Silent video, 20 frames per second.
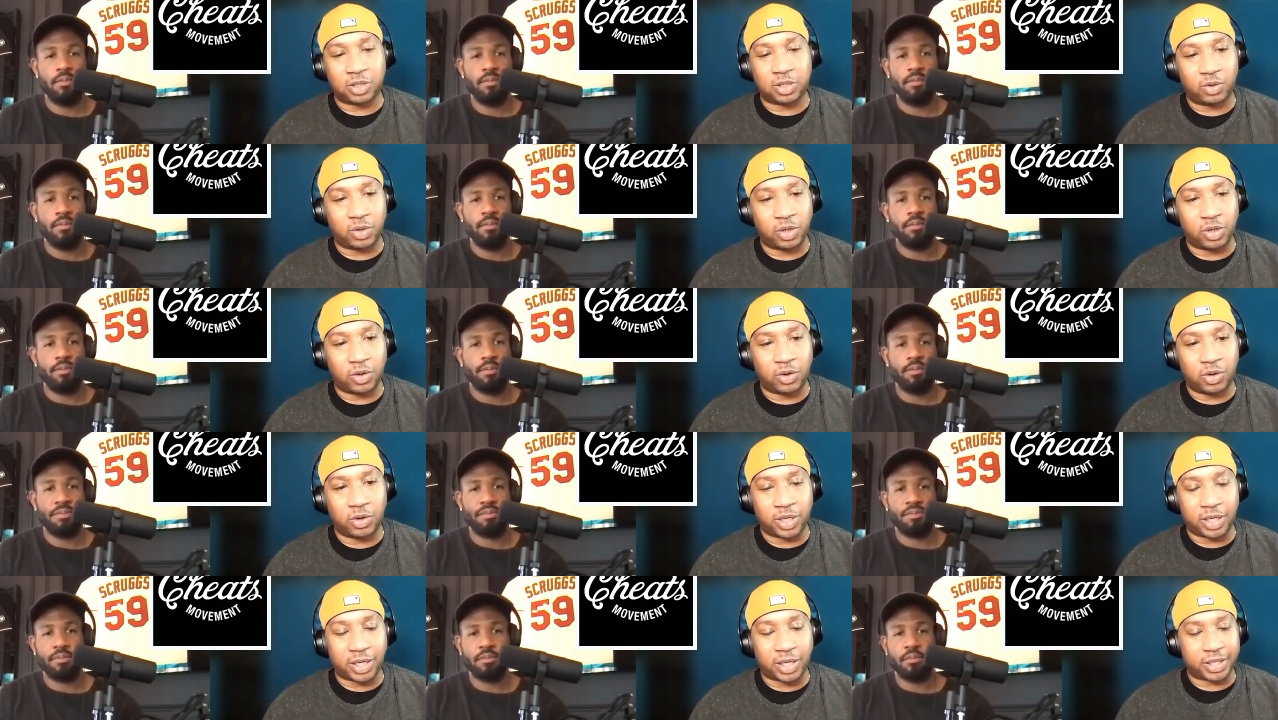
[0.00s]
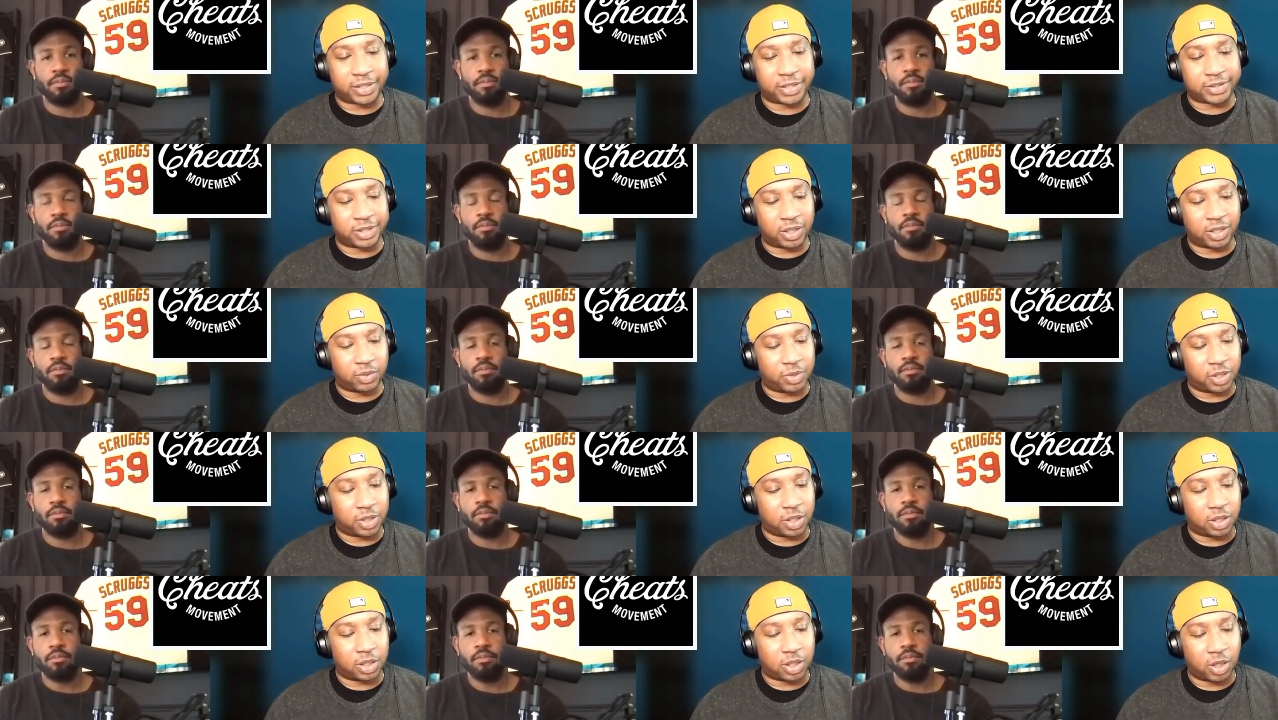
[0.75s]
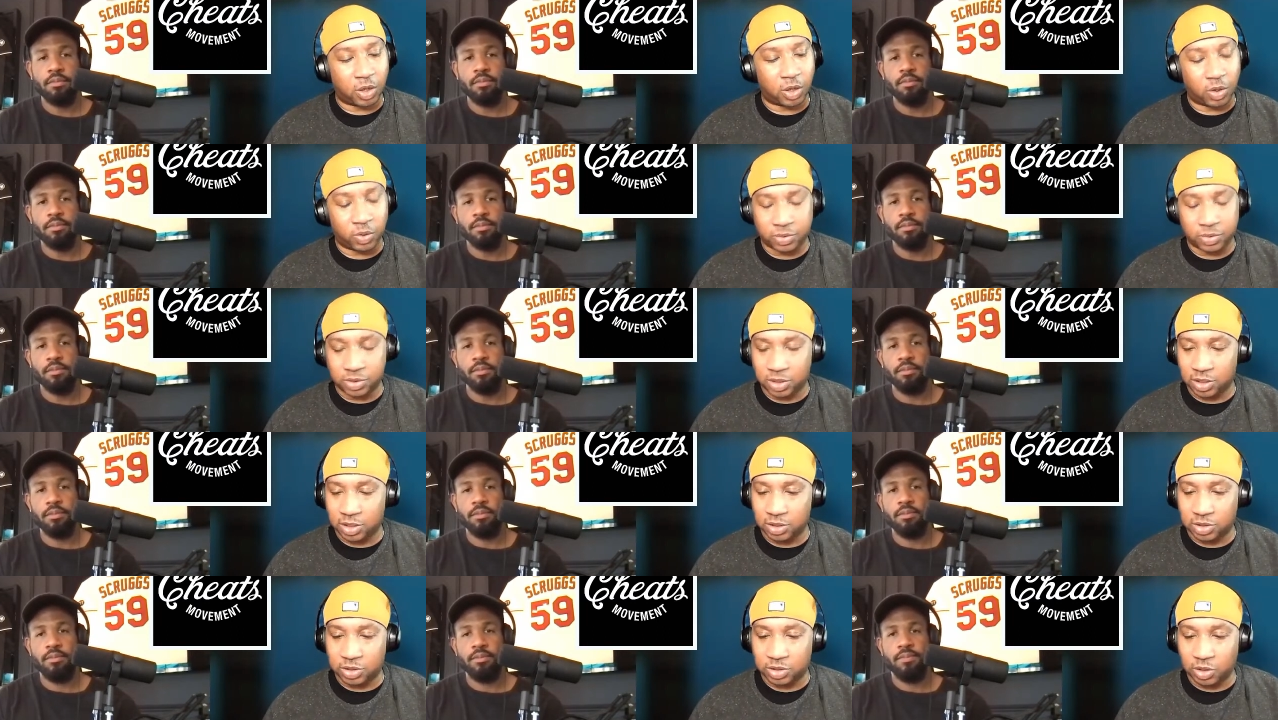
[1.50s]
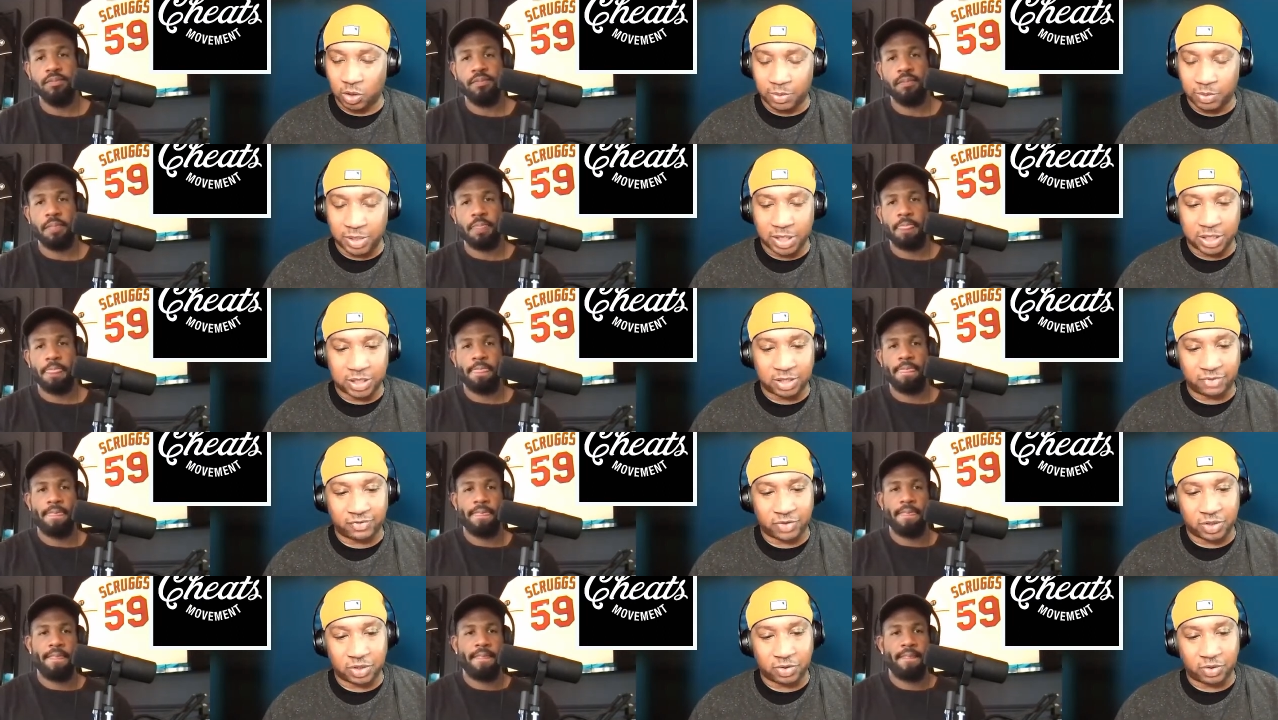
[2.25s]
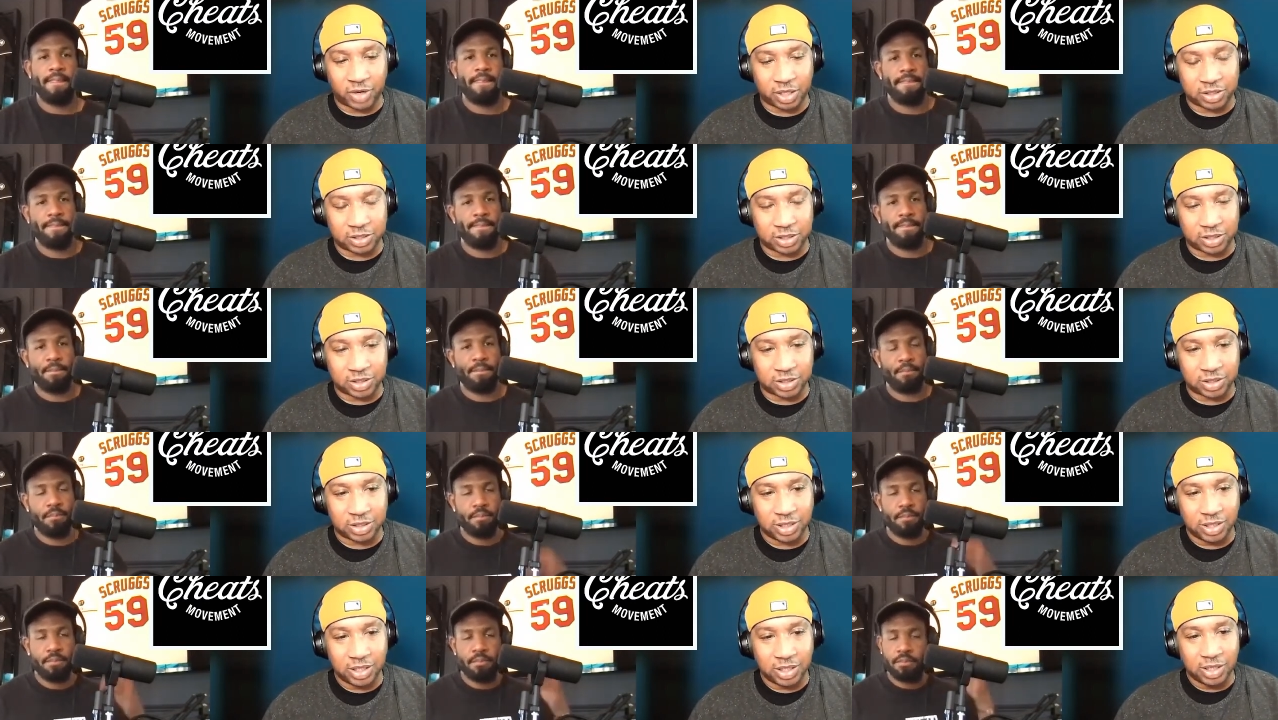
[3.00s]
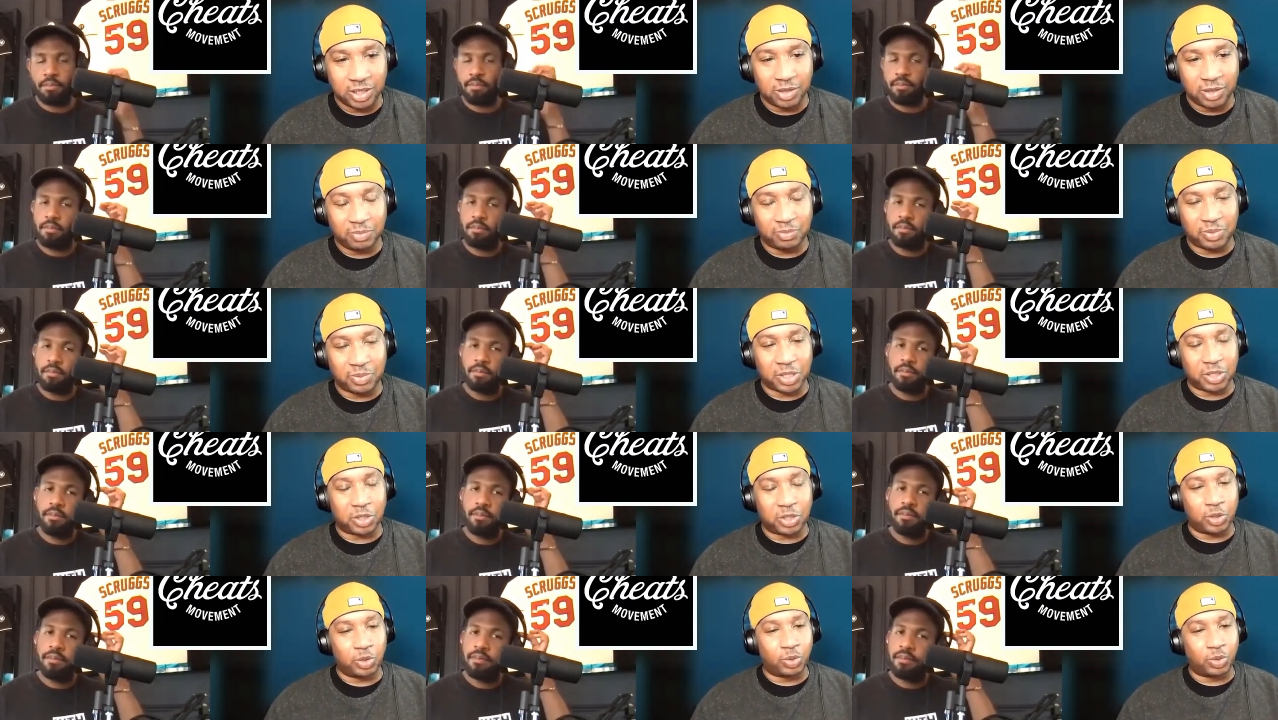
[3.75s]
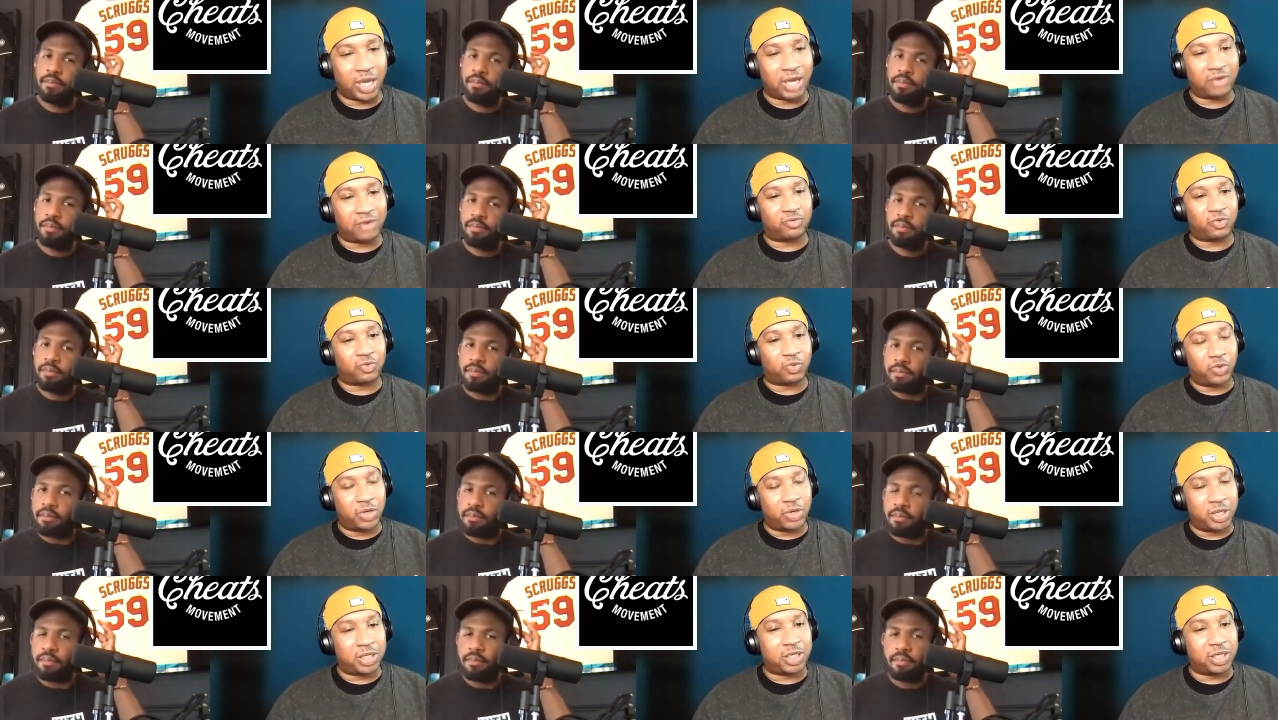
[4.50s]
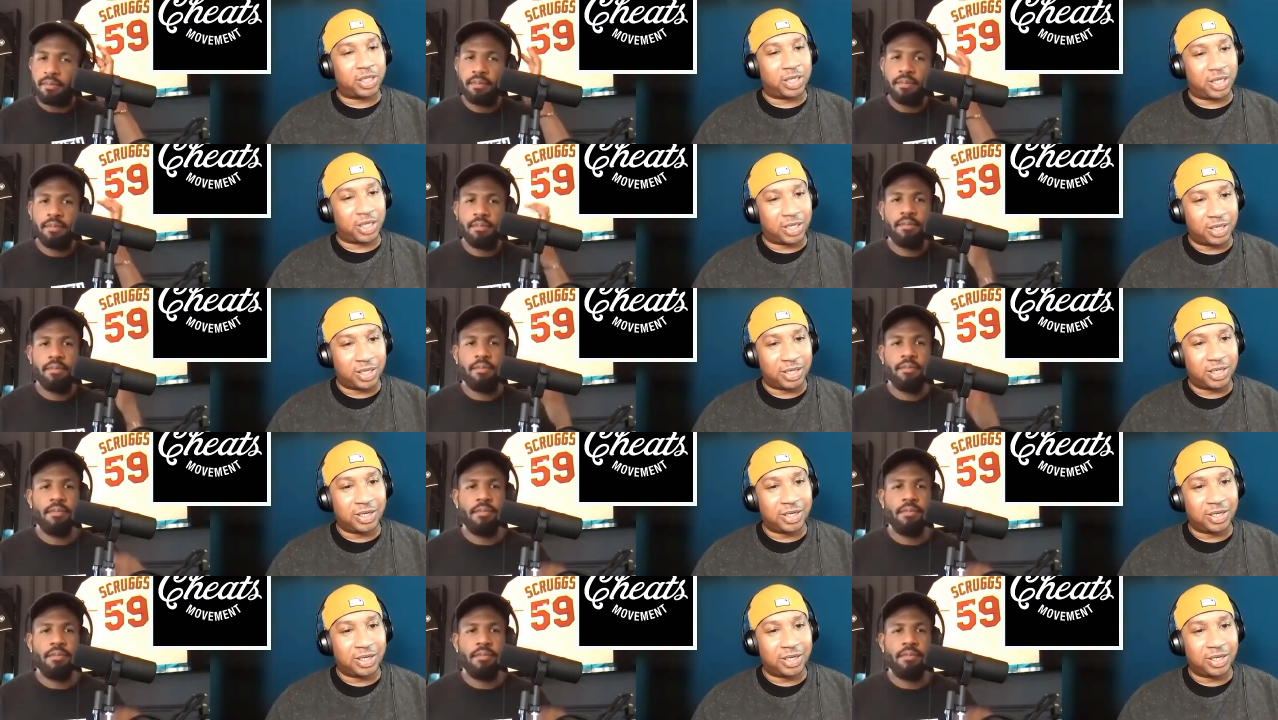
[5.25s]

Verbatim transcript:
Speaker 1: going on, and like I said, we could go to so many different directions. But you have really